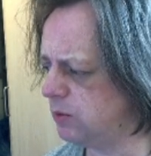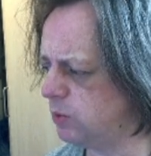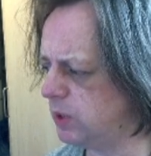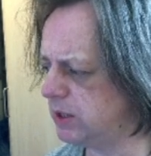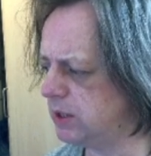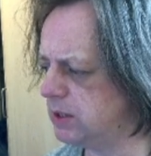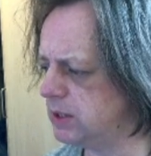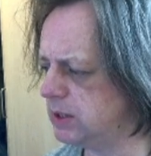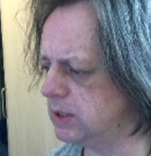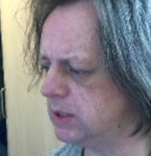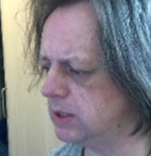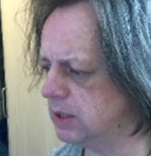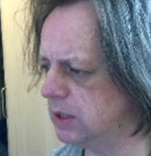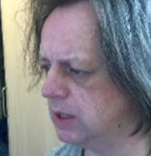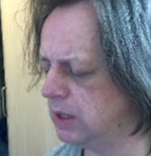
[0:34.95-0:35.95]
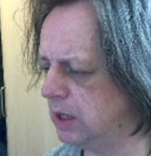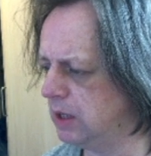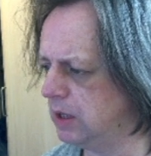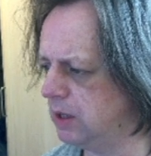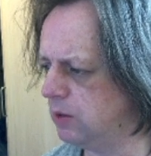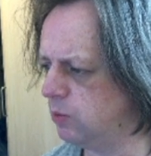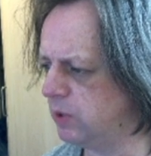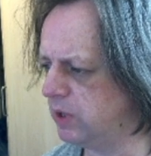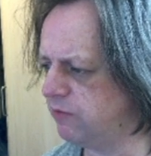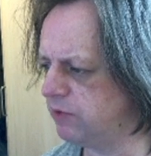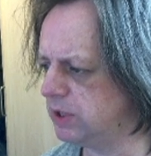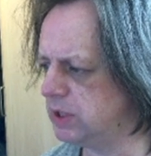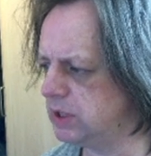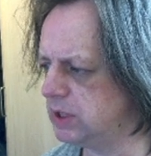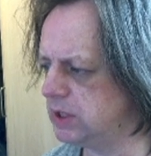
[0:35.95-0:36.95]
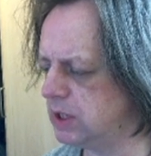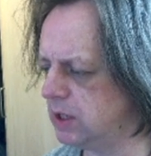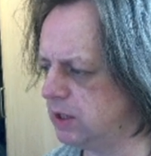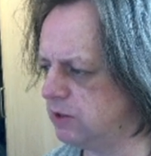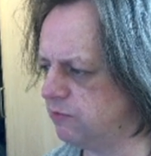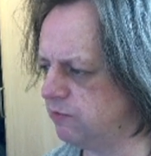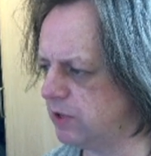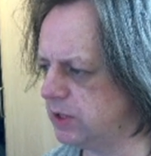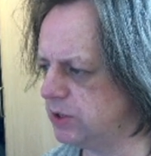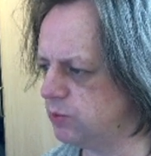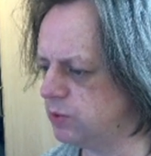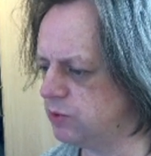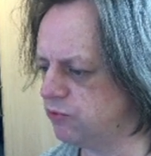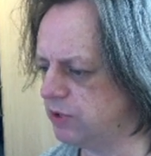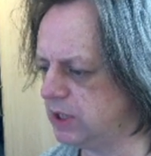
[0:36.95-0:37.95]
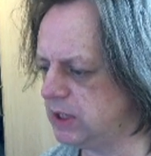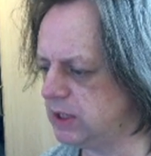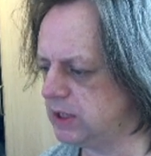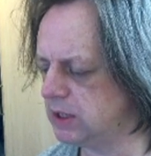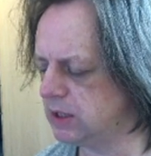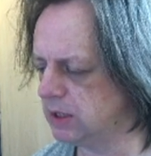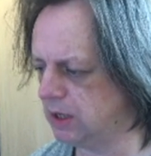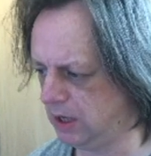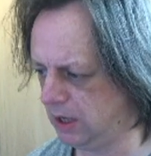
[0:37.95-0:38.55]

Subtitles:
or whenever this device was released.